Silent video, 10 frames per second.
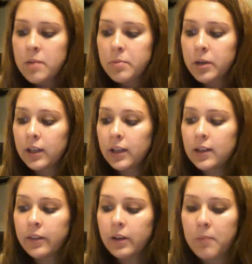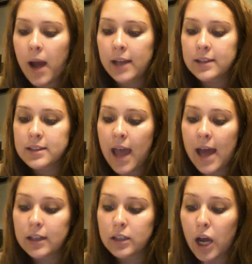Putting it in their minds
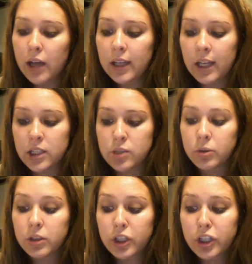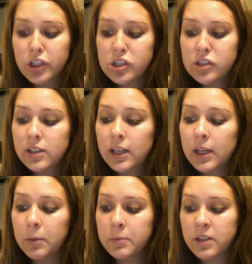at a young age will encourage to
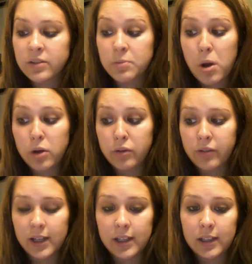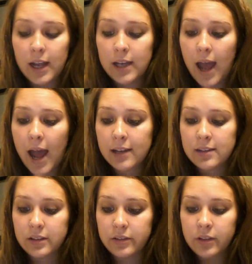keep themselves motivated and
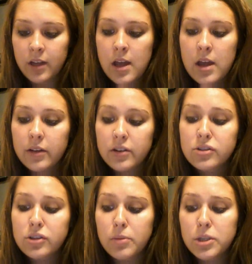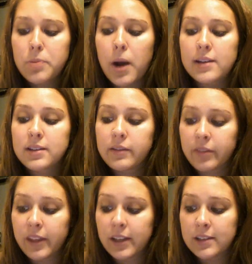active. There are so much positive
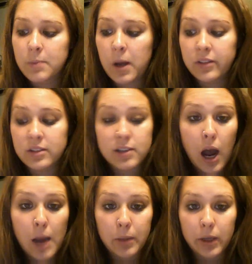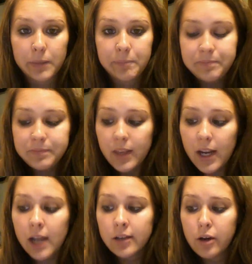things about this topic,
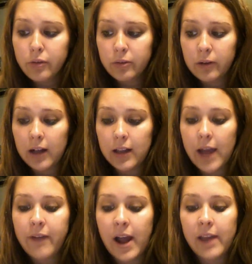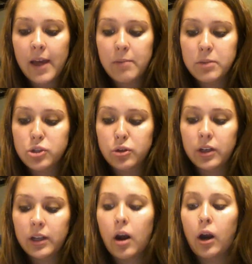and overall, I find that
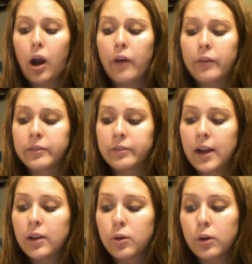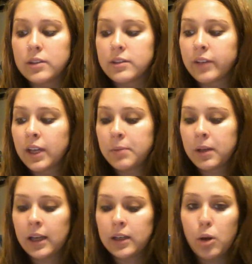majority are on the right course of
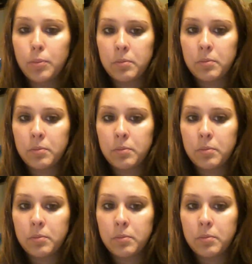keeping an open